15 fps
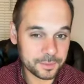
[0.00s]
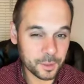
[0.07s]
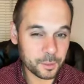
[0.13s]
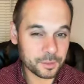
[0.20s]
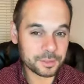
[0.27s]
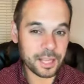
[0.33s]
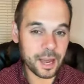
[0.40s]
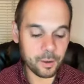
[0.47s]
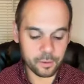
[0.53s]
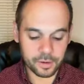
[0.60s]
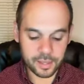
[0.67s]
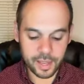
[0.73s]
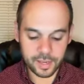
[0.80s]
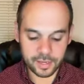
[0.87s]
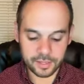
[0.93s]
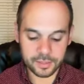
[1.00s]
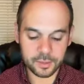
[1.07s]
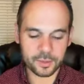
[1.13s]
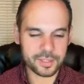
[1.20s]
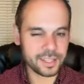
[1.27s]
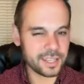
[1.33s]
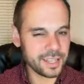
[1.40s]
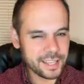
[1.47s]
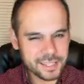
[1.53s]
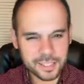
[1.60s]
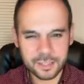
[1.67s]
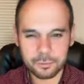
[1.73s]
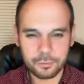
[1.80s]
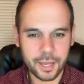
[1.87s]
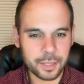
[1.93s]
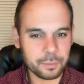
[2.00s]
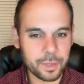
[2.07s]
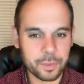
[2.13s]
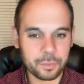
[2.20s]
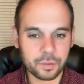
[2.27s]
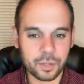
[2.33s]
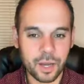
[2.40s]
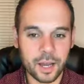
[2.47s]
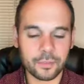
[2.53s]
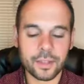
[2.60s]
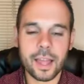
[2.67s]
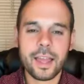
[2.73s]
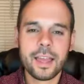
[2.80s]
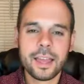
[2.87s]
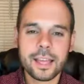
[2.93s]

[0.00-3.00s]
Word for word: Don't doubt what God can do. It's easy to write people off,